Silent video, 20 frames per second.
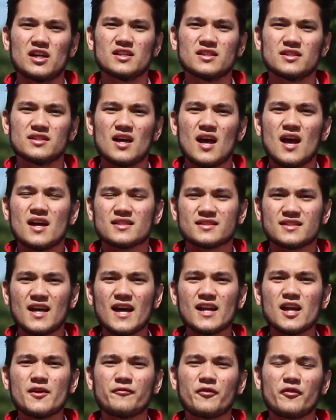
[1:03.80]
us,
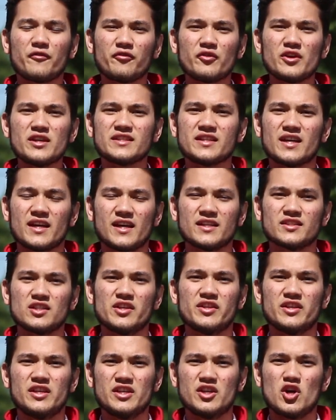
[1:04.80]
sign up for free tickets
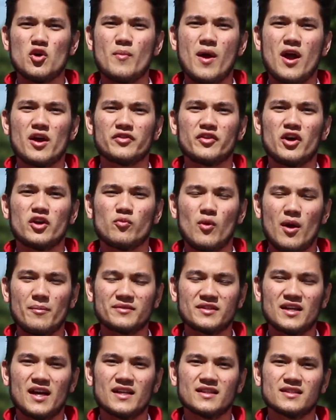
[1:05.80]
on the Eco Marathon
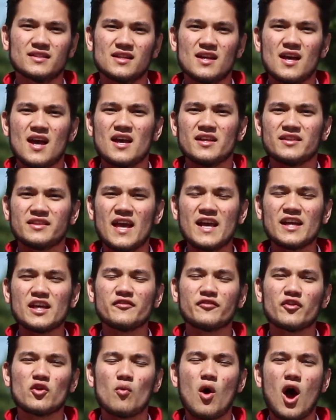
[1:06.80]
website. Thank
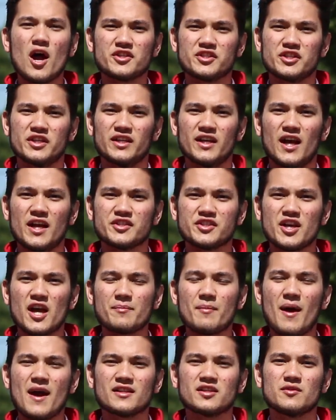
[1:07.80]
you for watching and
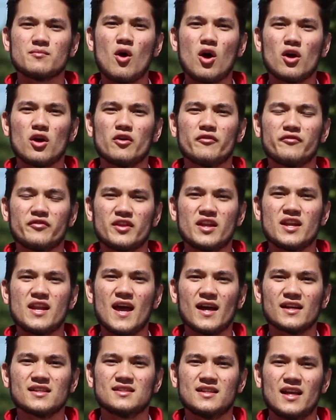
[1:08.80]
check back tomorrow for the
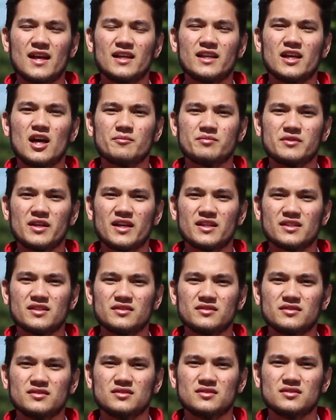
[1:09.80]
next daily
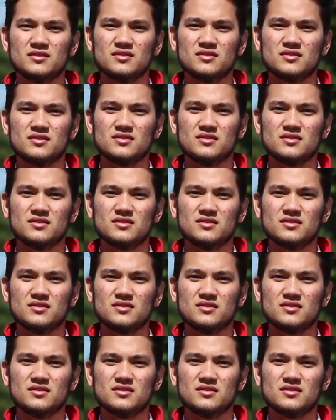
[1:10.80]
update.